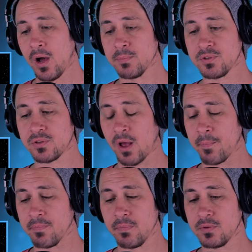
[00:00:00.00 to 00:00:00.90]

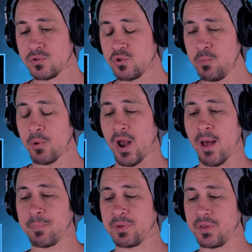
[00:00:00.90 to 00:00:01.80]
I'm super
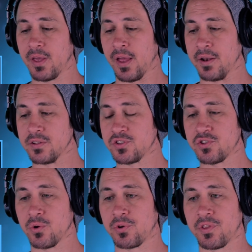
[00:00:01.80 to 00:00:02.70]
happy and
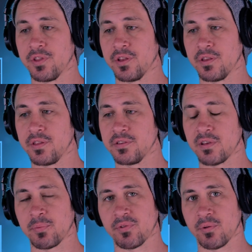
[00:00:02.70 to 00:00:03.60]
stoked that these
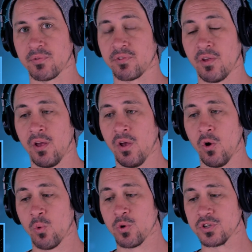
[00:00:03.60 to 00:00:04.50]
episodes
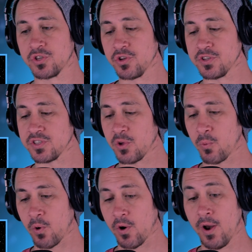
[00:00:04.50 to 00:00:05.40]
were as good as they
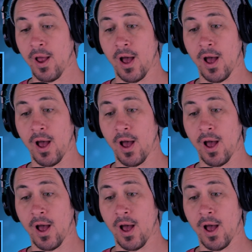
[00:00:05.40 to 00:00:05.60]
were.